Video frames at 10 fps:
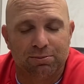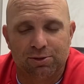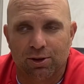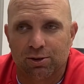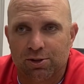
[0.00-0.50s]

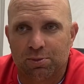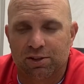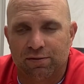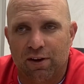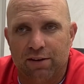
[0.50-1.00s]
So this
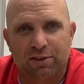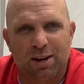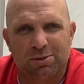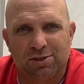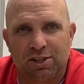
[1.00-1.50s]
makes five
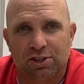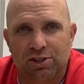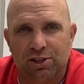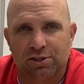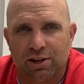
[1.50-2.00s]
times in six
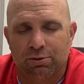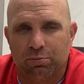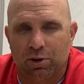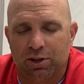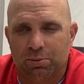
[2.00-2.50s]
years that we
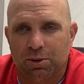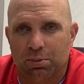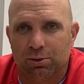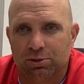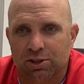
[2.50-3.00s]
played them in the
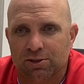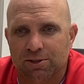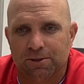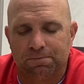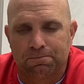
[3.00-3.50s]
postseason.
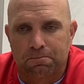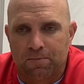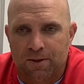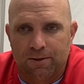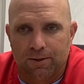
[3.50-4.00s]
And,
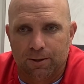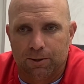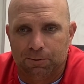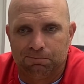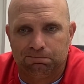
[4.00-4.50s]

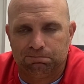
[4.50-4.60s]
um,